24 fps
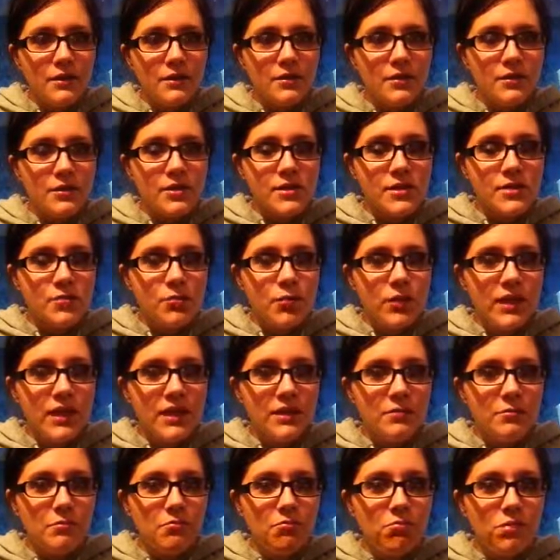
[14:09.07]
the
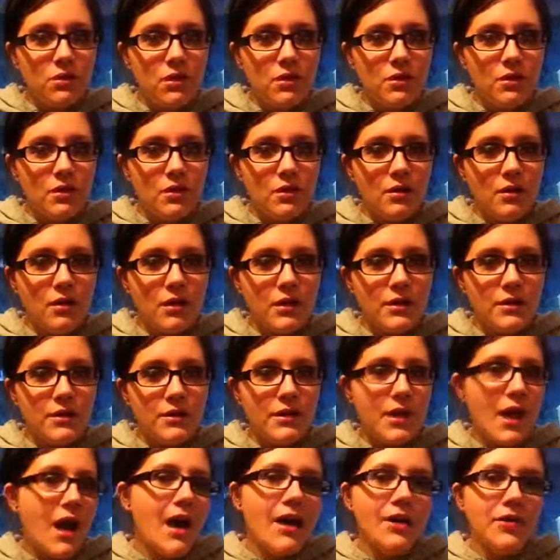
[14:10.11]
sweet and
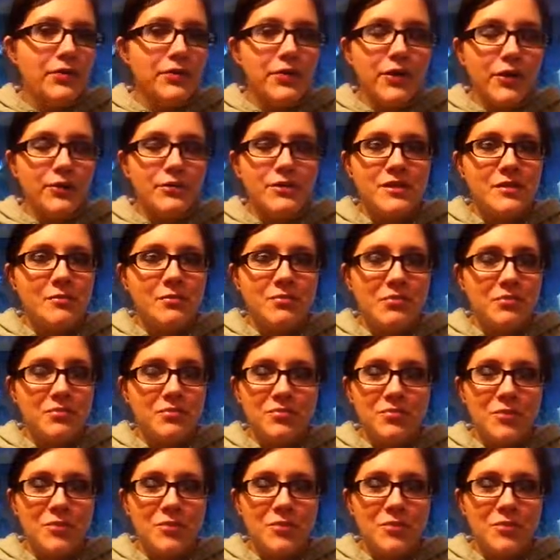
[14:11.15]
blonde, I don't know, some